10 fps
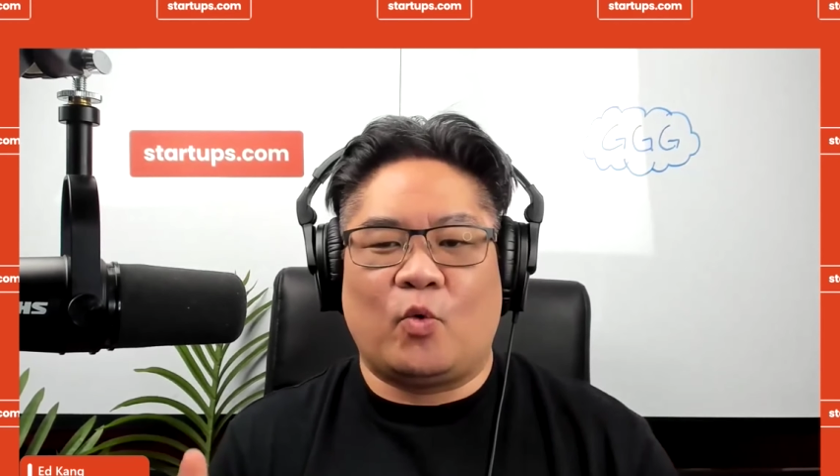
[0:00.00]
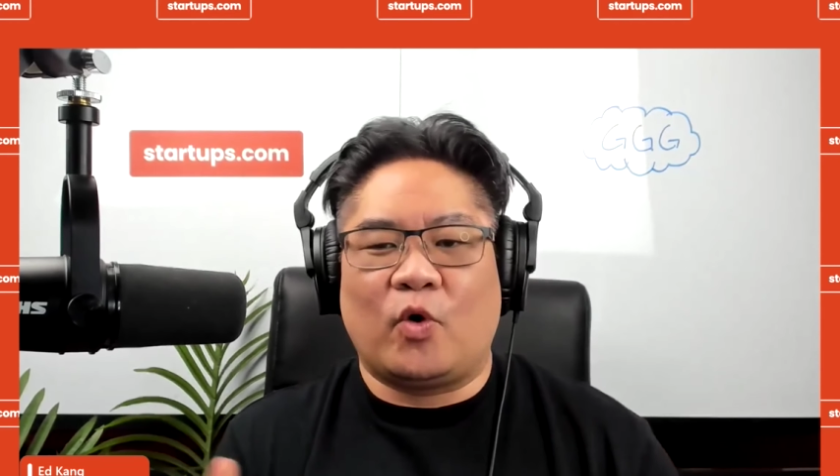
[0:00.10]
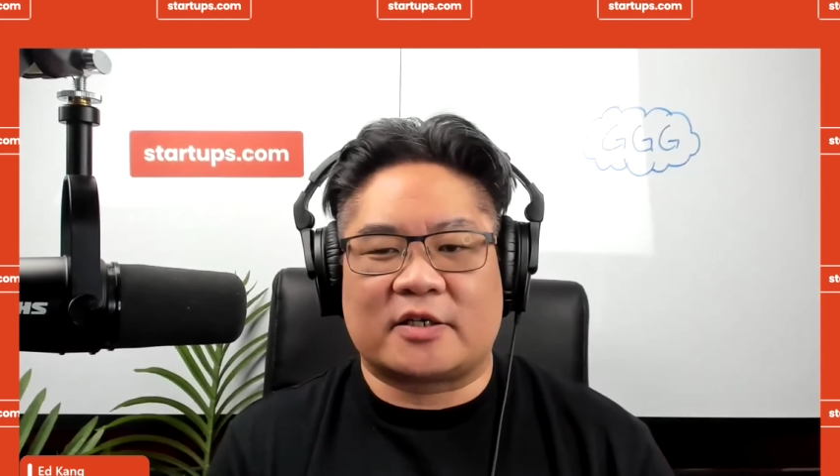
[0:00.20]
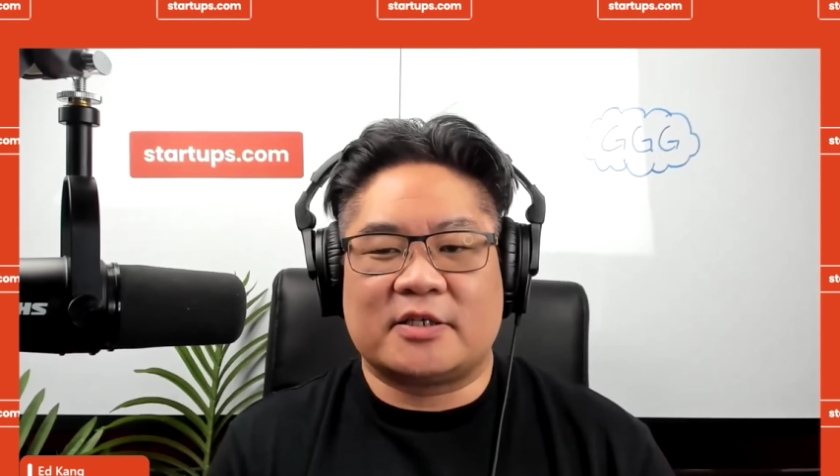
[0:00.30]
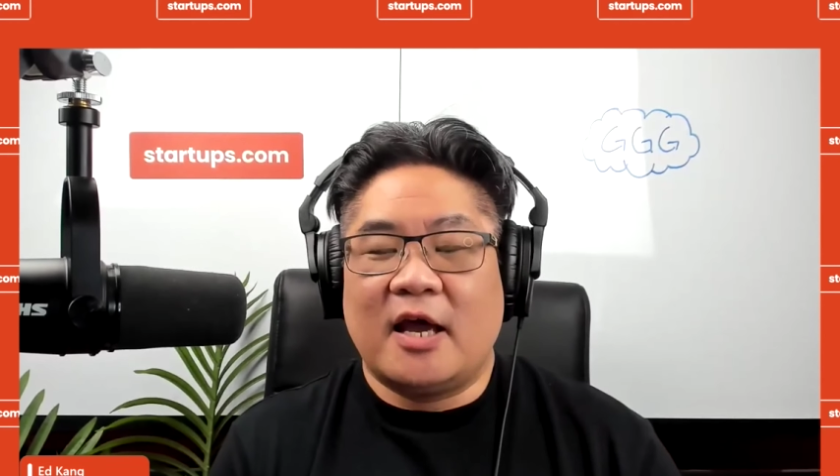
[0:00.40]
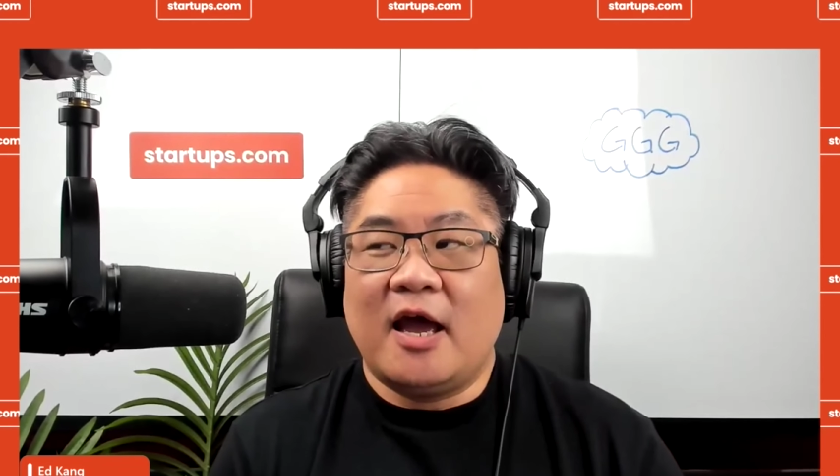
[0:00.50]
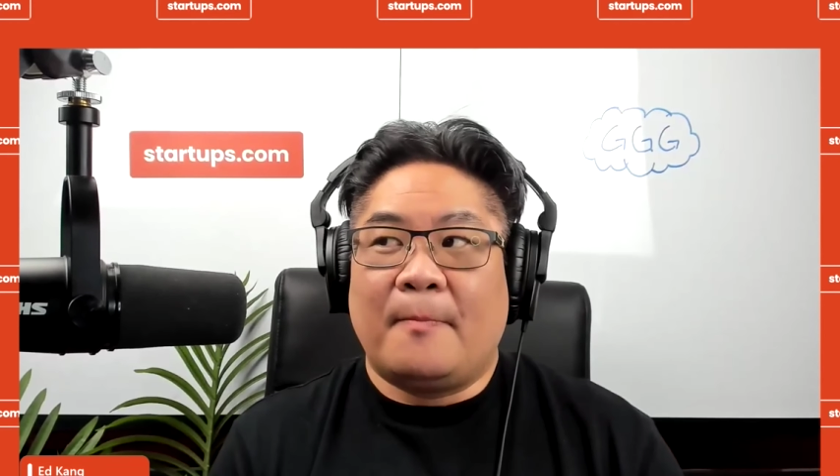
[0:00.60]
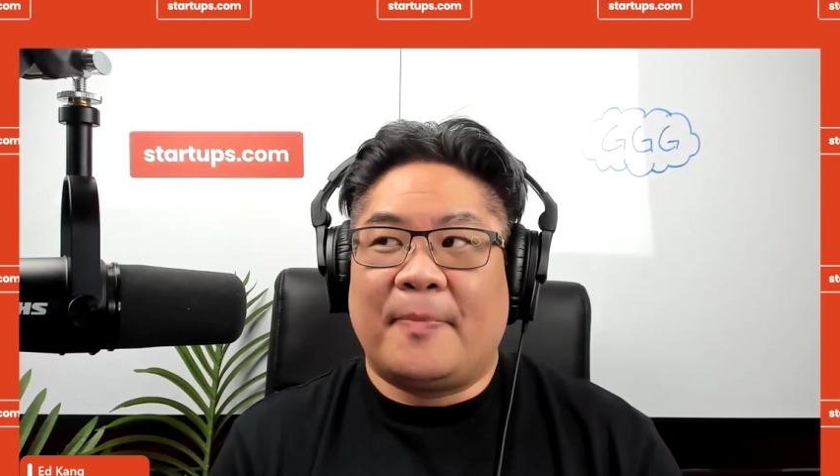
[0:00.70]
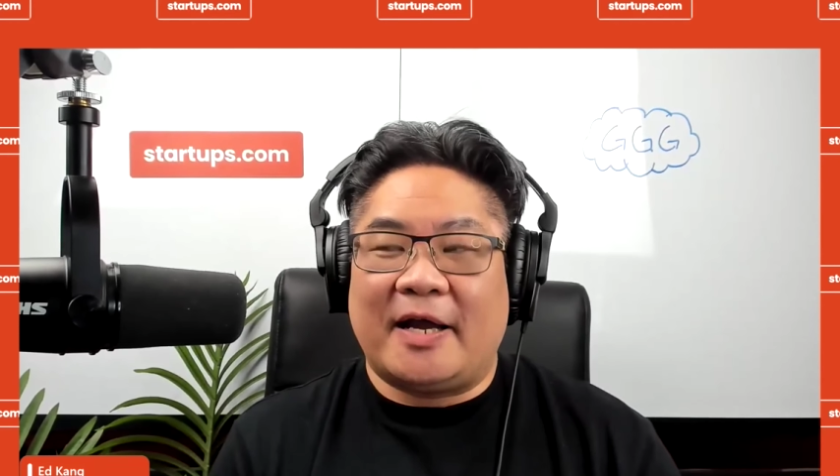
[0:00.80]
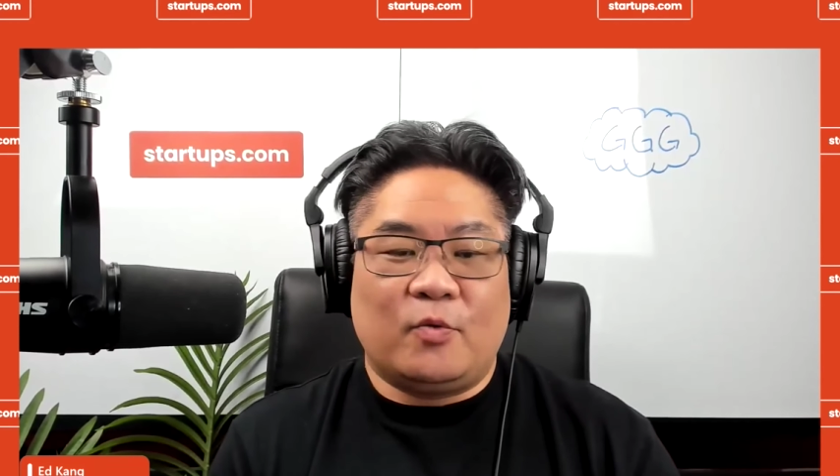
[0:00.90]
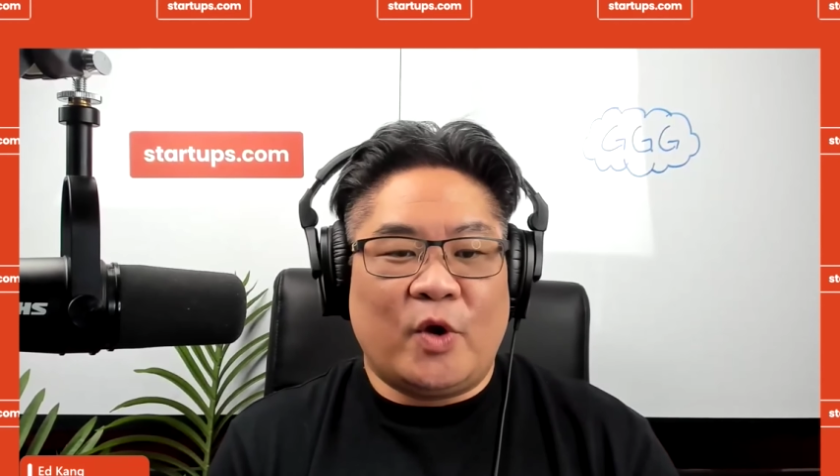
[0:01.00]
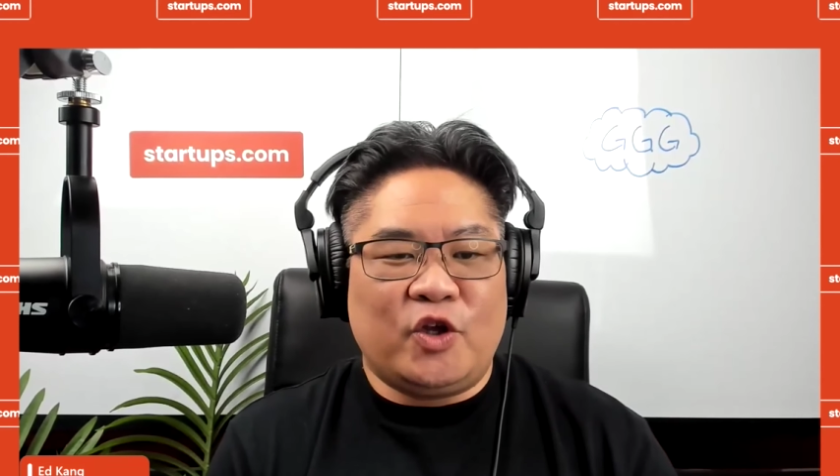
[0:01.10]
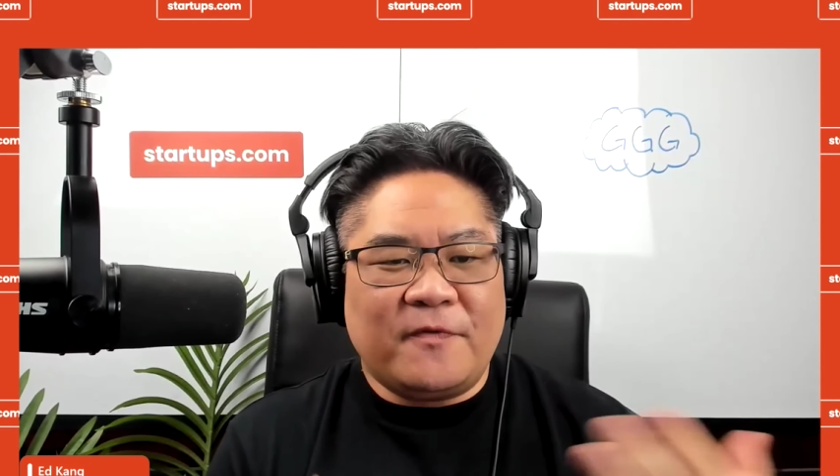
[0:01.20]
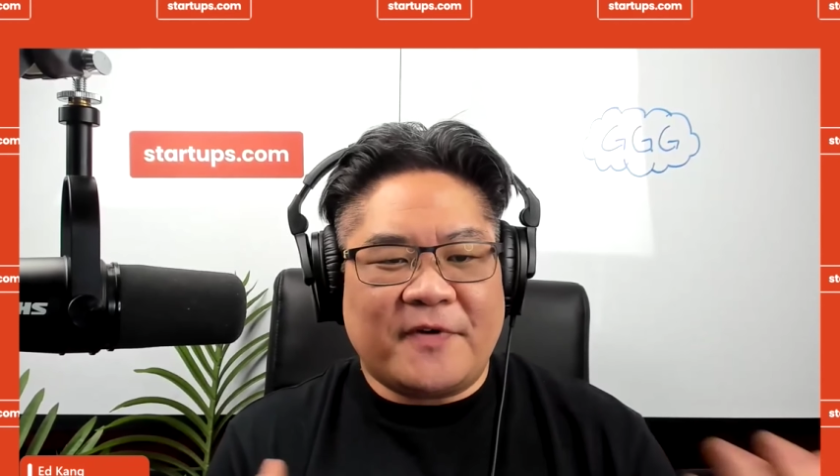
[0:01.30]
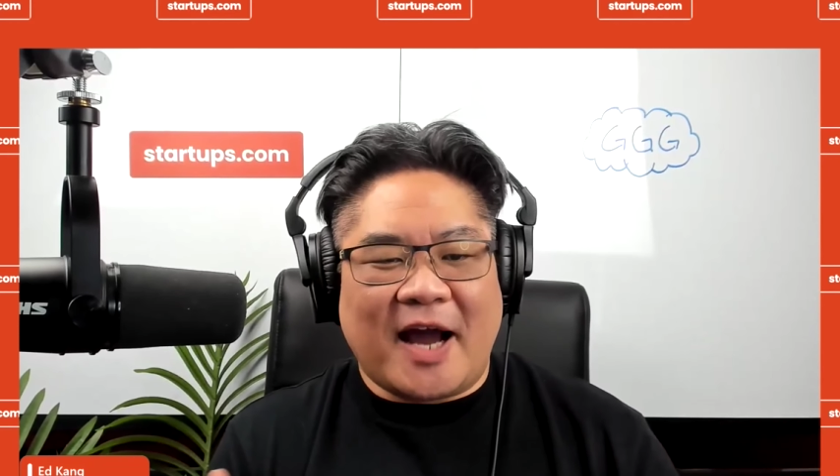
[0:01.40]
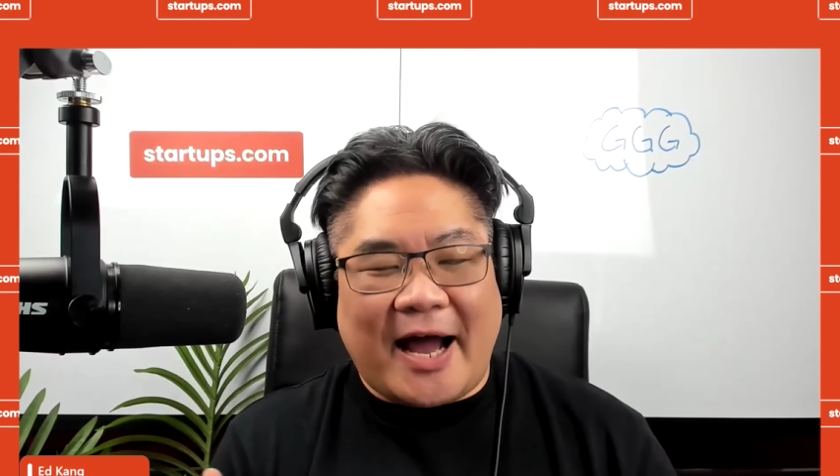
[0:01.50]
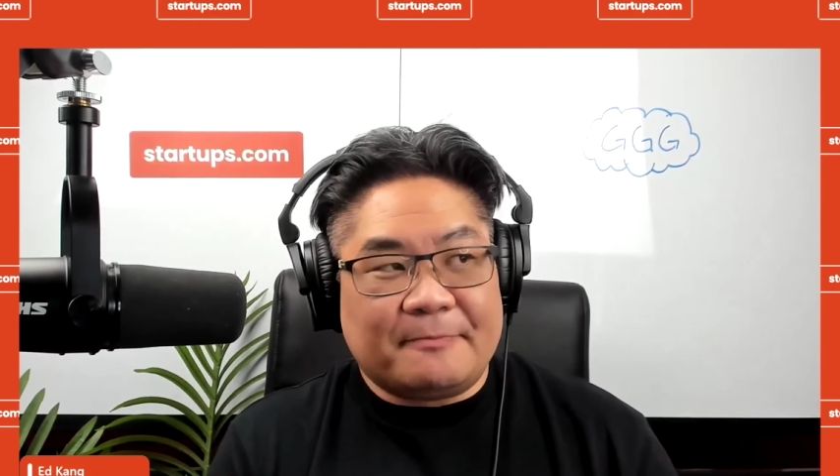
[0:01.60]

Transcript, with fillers: works. But when you've got